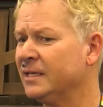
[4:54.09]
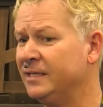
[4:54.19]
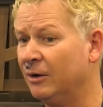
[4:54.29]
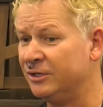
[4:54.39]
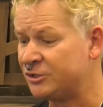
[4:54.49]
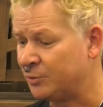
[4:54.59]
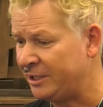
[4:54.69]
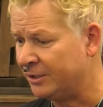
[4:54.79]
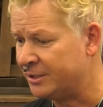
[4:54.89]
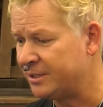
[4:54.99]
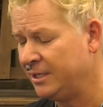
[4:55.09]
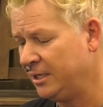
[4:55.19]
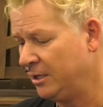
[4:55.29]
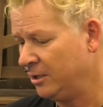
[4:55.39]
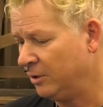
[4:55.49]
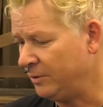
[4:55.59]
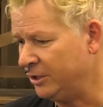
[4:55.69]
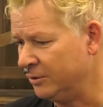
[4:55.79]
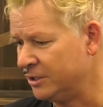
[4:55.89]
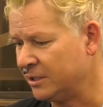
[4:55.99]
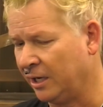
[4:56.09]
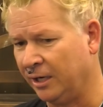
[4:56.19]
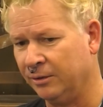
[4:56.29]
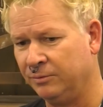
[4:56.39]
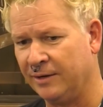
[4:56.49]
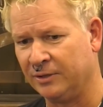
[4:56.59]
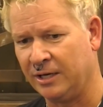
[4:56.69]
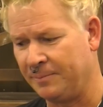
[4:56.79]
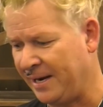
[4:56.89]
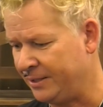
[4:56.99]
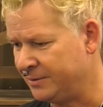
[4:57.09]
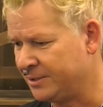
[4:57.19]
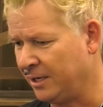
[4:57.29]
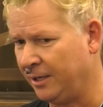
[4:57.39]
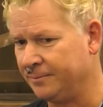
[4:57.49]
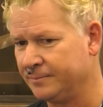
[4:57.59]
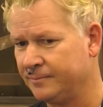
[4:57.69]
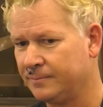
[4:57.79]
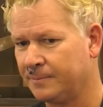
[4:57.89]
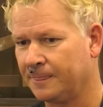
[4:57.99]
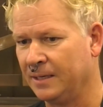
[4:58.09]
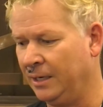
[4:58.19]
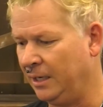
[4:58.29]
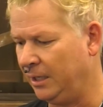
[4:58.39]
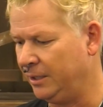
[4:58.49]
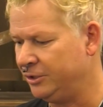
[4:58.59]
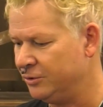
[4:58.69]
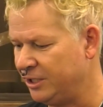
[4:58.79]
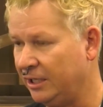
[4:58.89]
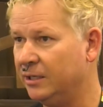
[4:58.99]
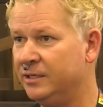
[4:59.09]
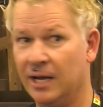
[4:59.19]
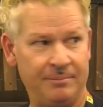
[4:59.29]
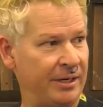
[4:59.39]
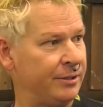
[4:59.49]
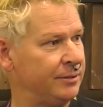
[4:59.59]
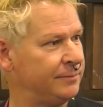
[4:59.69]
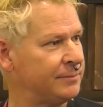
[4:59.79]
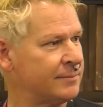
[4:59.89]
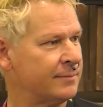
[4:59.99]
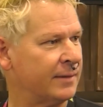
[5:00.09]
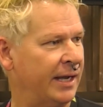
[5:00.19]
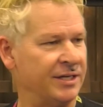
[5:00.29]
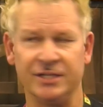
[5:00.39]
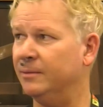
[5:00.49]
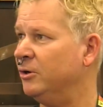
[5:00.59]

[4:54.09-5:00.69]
Now with sweeteners, what we do is we have a lot of patents on using nut butters as an